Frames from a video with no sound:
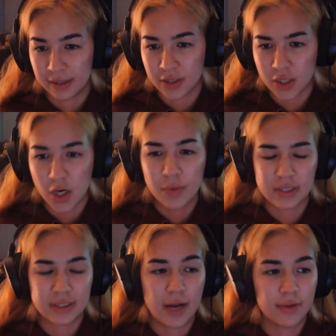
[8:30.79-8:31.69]
It's always a
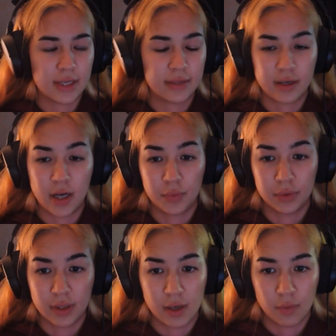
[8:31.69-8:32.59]
downside that I
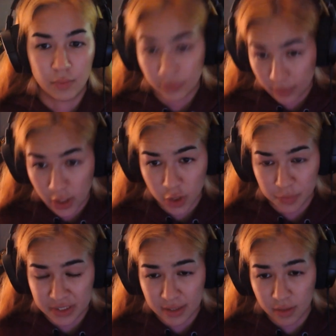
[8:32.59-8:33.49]
will
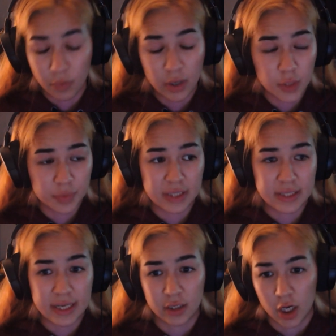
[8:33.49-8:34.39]
100% 100%
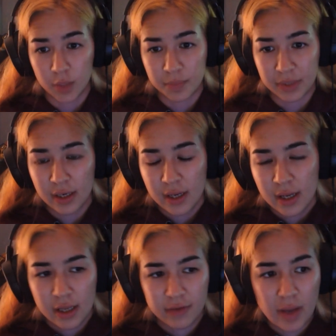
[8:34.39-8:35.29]
take in a heartbeat.
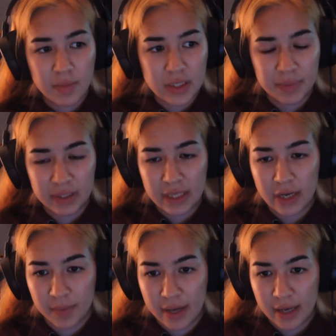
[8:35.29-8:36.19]
If I am slipping it out the
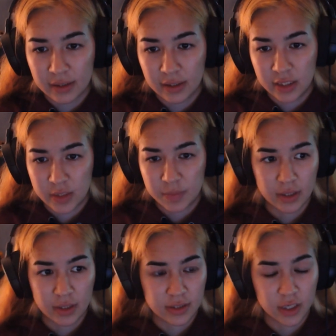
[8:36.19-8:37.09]
back, it is
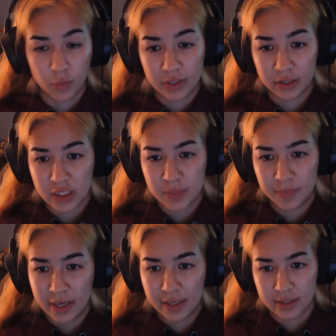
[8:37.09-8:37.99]
because they are winning on the
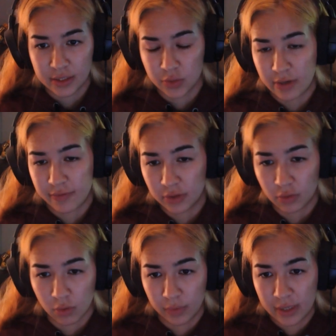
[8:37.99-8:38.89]
spot. It's a Derevi or
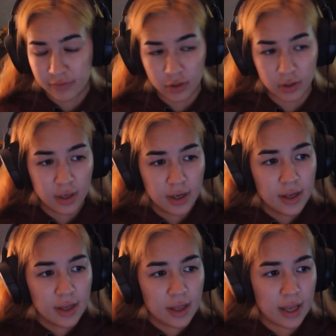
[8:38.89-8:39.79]
whatever,
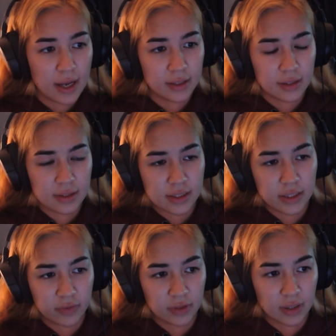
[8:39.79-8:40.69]
and mm-hmm. it is
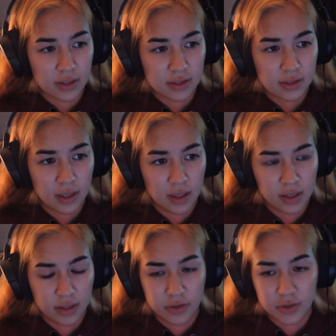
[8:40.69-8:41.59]
giving us uh,
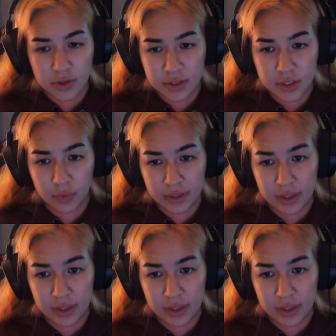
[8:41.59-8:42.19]
another turn to deal with it.